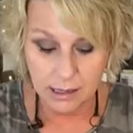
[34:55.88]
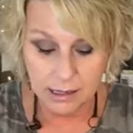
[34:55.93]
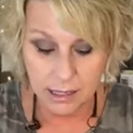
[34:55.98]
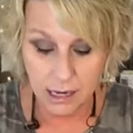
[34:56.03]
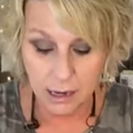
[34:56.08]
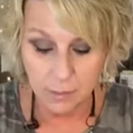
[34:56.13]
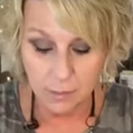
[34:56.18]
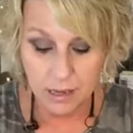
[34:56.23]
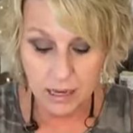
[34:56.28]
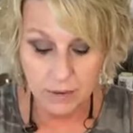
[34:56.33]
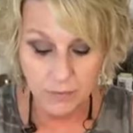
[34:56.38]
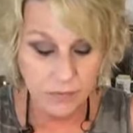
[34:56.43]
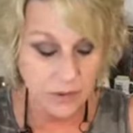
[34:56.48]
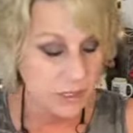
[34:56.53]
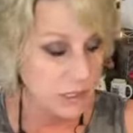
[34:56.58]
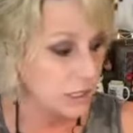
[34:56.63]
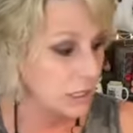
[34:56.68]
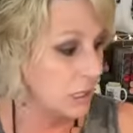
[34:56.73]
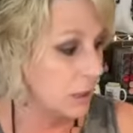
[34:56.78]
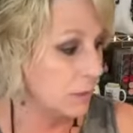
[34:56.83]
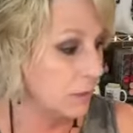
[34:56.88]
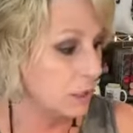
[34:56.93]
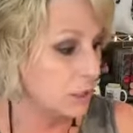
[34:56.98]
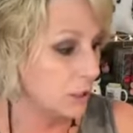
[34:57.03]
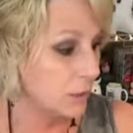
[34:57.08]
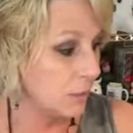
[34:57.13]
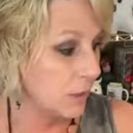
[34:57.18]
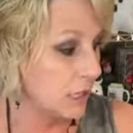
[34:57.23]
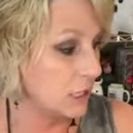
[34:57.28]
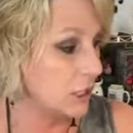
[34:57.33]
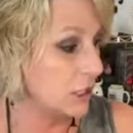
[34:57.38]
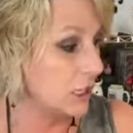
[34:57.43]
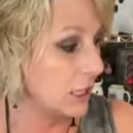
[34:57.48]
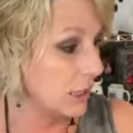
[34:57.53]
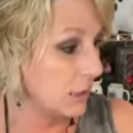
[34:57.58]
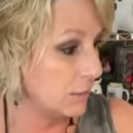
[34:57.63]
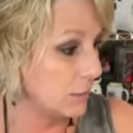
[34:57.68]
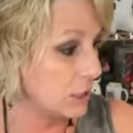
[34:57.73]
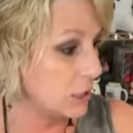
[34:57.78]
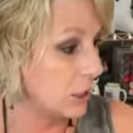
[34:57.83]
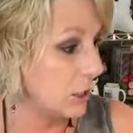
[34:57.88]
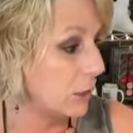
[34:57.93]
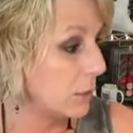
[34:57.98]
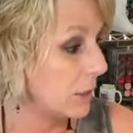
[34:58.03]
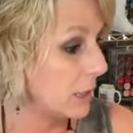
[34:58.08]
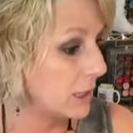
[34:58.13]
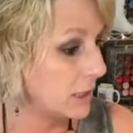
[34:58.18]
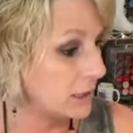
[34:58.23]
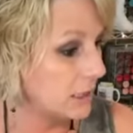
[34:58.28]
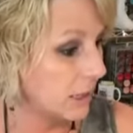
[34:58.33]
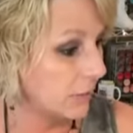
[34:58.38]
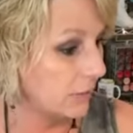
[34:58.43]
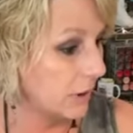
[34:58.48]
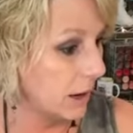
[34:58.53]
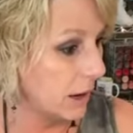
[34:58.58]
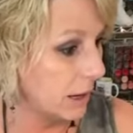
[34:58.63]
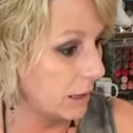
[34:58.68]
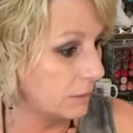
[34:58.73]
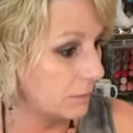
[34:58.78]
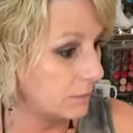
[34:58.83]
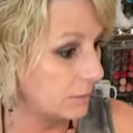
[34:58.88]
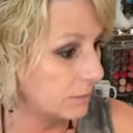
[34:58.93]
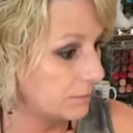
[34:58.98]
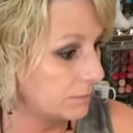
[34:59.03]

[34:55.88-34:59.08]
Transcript: Tell me if this is gonna be too much. Now let me show you what else I've got.